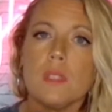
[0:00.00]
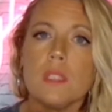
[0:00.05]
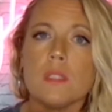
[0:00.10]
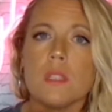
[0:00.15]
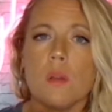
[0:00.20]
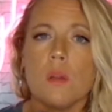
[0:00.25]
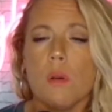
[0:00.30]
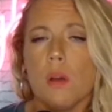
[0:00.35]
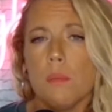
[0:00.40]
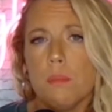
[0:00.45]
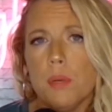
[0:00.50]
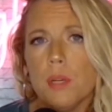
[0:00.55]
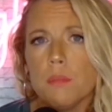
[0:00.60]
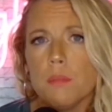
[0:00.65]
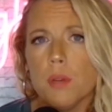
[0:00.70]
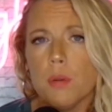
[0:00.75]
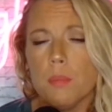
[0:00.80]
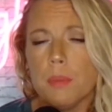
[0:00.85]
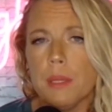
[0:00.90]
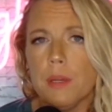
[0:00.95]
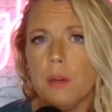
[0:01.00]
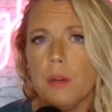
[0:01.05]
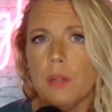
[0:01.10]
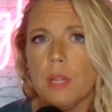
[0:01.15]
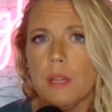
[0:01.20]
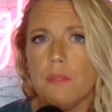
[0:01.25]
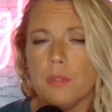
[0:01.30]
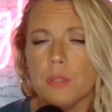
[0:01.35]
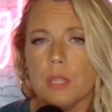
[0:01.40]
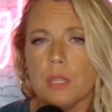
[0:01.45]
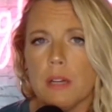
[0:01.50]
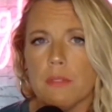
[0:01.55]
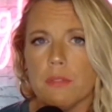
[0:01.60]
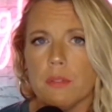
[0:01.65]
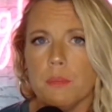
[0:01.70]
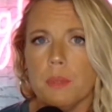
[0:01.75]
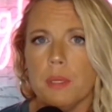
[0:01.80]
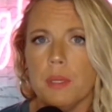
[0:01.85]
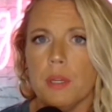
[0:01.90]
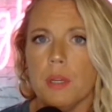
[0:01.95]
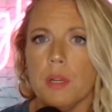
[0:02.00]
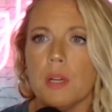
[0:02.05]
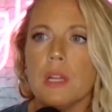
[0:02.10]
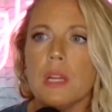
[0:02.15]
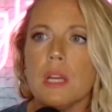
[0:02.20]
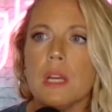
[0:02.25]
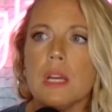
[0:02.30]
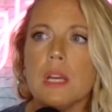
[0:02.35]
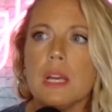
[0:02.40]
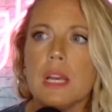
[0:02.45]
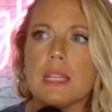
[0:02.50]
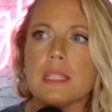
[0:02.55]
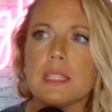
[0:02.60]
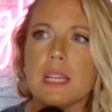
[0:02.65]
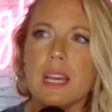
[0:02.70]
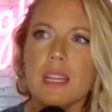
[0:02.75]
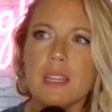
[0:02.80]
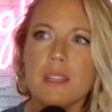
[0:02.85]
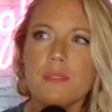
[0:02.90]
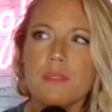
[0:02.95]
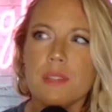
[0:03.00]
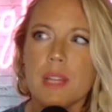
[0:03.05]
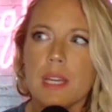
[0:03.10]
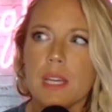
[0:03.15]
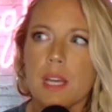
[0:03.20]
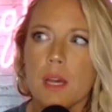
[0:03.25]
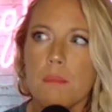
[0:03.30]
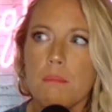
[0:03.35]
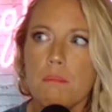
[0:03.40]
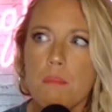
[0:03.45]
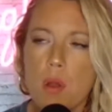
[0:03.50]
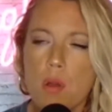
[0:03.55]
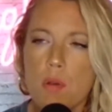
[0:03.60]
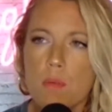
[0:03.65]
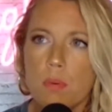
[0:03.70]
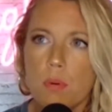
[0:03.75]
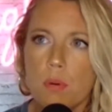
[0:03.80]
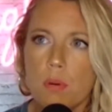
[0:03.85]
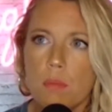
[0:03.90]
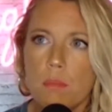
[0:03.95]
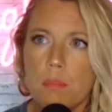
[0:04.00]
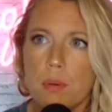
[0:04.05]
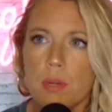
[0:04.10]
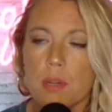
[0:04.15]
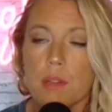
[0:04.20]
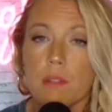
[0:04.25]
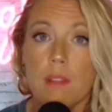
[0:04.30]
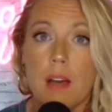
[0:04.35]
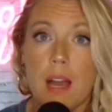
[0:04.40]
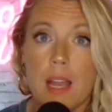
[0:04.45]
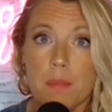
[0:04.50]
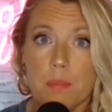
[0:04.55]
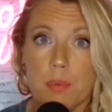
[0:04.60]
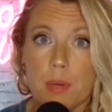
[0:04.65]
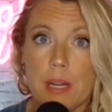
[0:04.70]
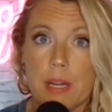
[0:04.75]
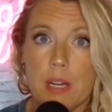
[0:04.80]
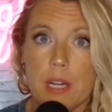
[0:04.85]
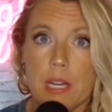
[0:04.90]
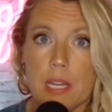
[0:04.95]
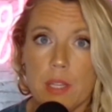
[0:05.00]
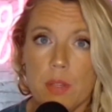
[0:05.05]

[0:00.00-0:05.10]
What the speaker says: So a bookmobile, if you're not familiar, is kind of like a mobile book library.